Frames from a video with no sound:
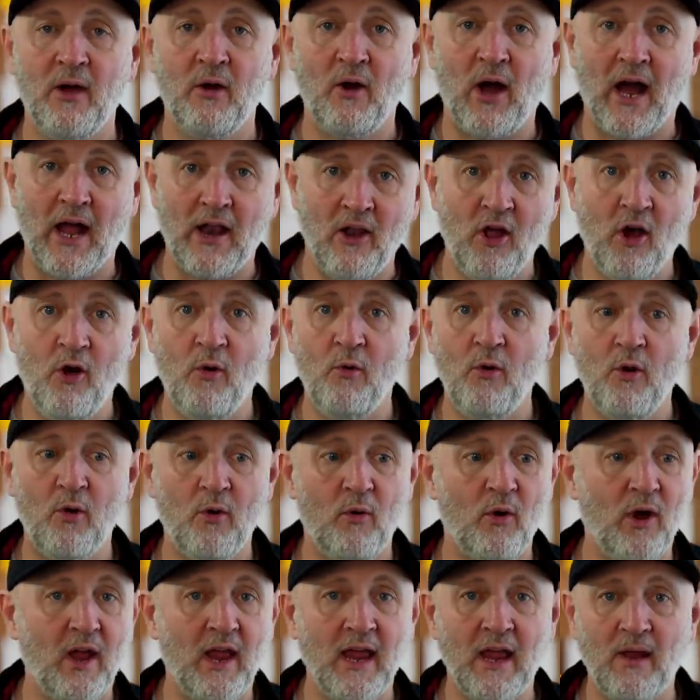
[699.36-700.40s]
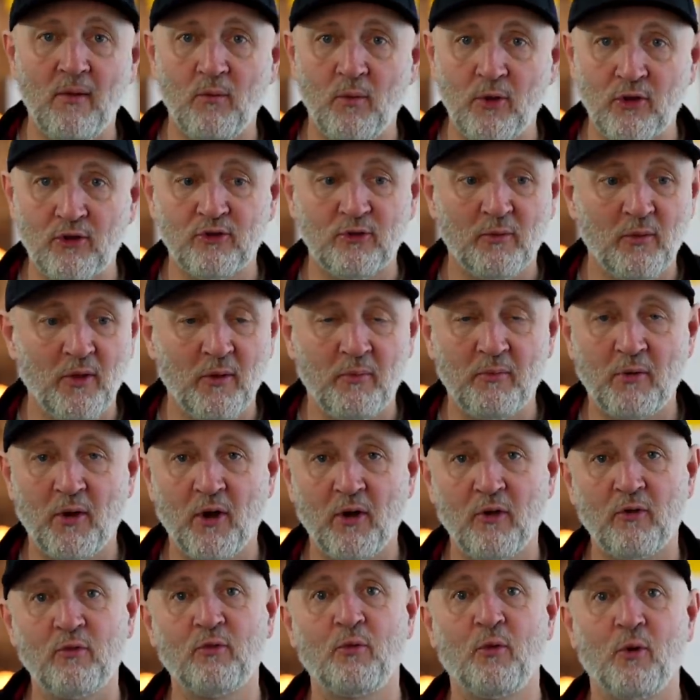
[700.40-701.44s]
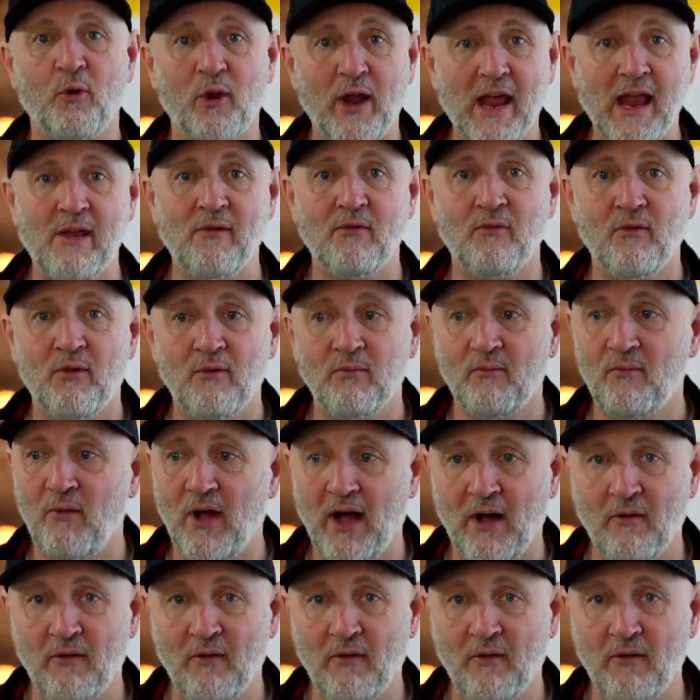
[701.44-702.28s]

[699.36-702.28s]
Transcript: I know that with some of the products we're getting